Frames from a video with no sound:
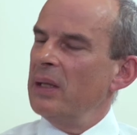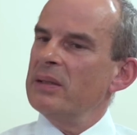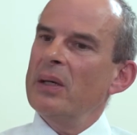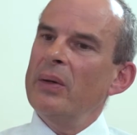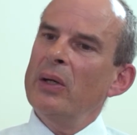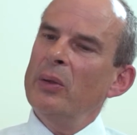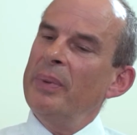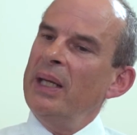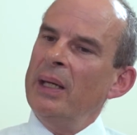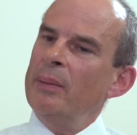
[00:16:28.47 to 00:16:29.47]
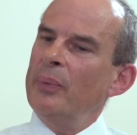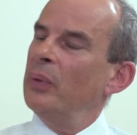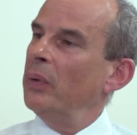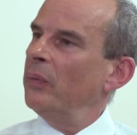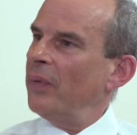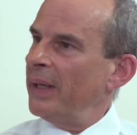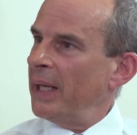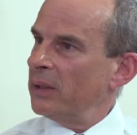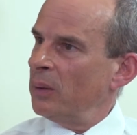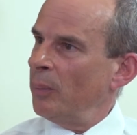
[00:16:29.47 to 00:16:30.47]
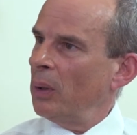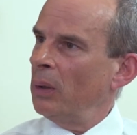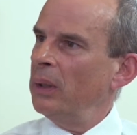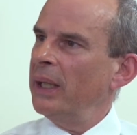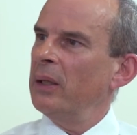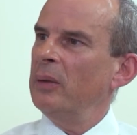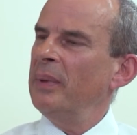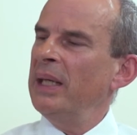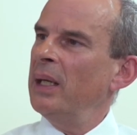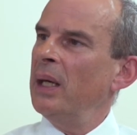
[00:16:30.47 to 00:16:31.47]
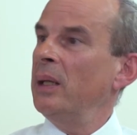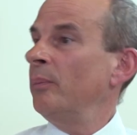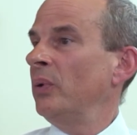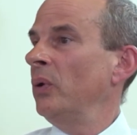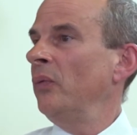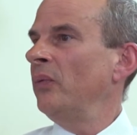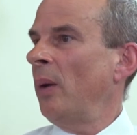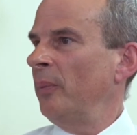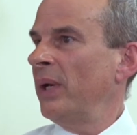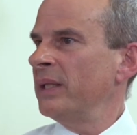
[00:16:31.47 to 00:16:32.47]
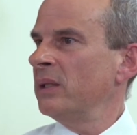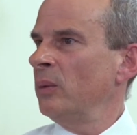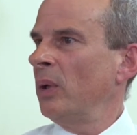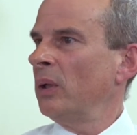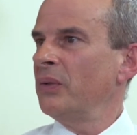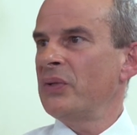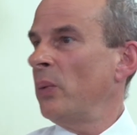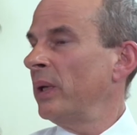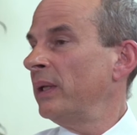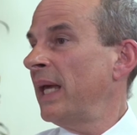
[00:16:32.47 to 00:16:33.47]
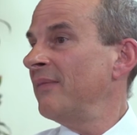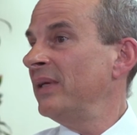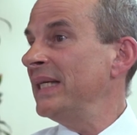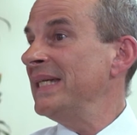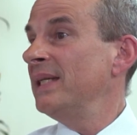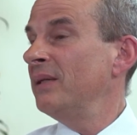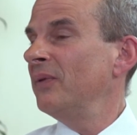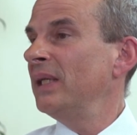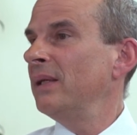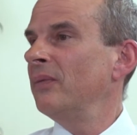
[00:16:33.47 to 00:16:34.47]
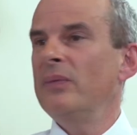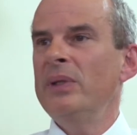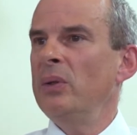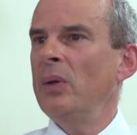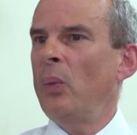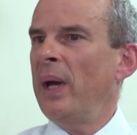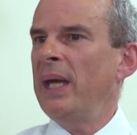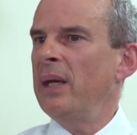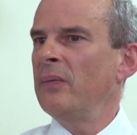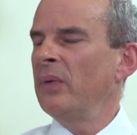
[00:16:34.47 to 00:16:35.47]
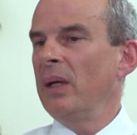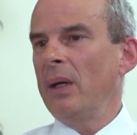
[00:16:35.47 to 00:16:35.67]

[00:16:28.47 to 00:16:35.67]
So it could be an improved financial model, it could be an improved operational model, so one could have an innovative new way of